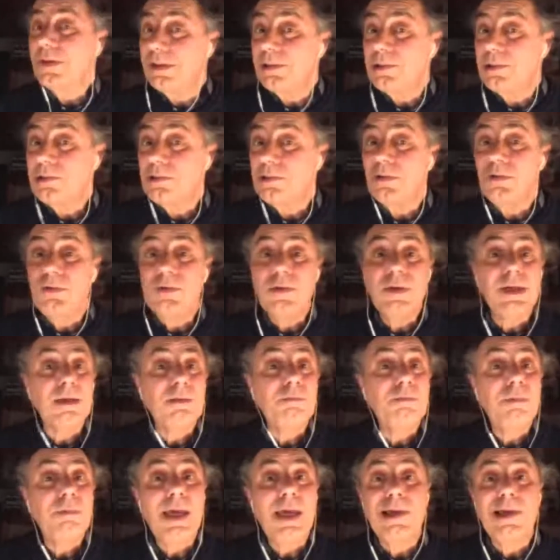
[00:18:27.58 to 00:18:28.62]
it. So you
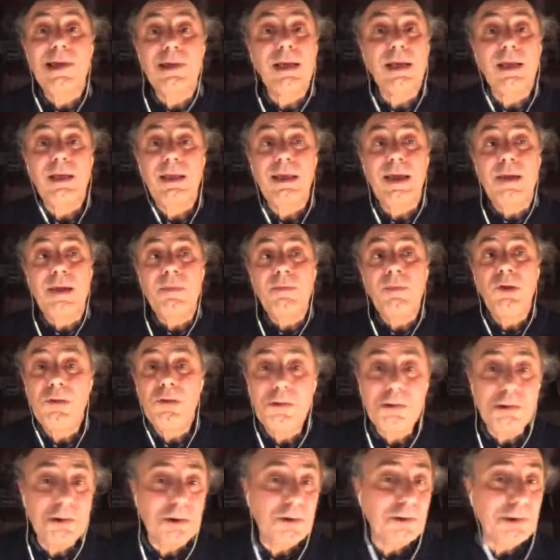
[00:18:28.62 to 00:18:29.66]
can basically
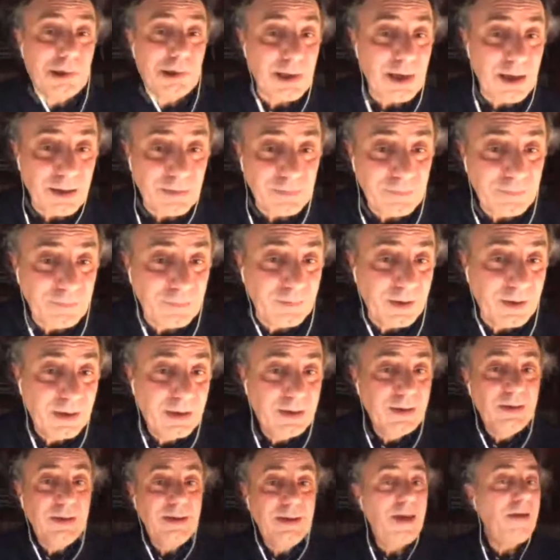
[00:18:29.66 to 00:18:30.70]
amuse yourself
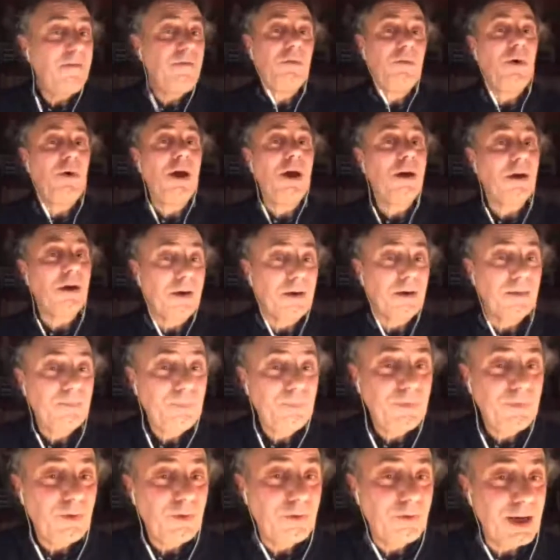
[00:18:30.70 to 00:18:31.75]
everywhere,
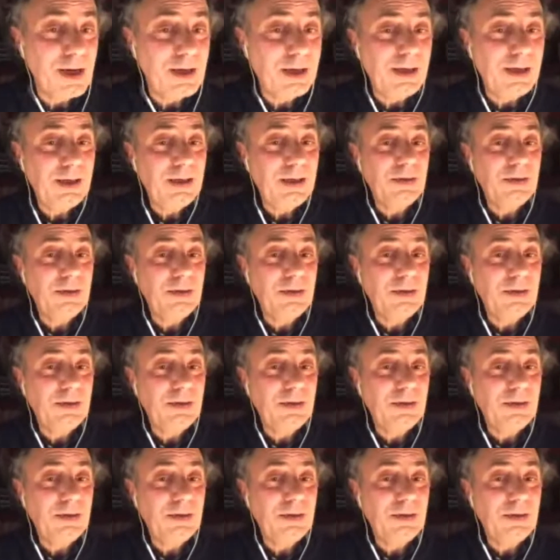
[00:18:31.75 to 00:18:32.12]
really.